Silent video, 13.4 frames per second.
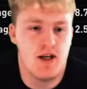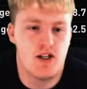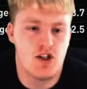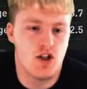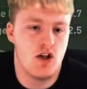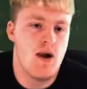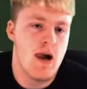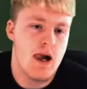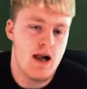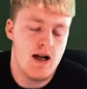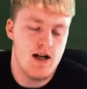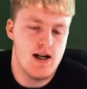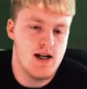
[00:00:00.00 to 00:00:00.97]
So
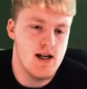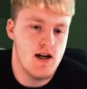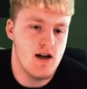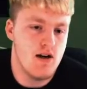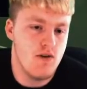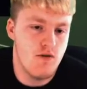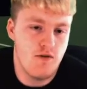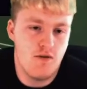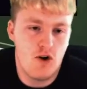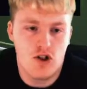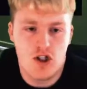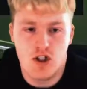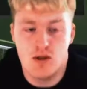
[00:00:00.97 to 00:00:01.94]

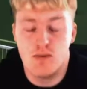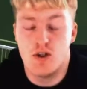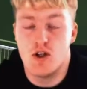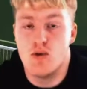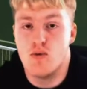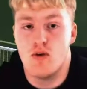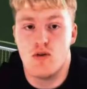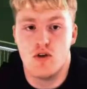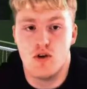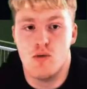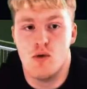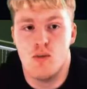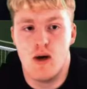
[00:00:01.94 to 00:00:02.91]
unfortunately we do
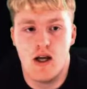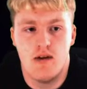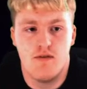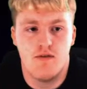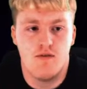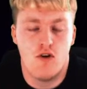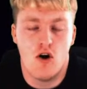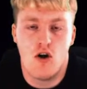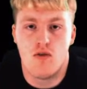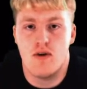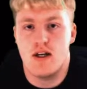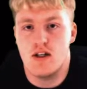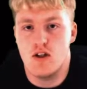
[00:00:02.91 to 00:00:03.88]
come away
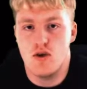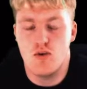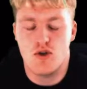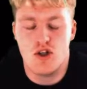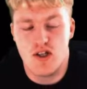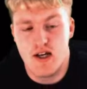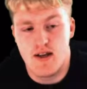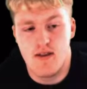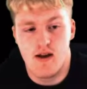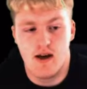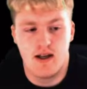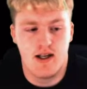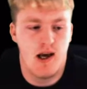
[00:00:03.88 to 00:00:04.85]
4-3 losers in
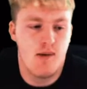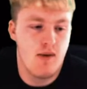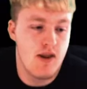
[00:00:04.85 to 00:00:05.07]
that game,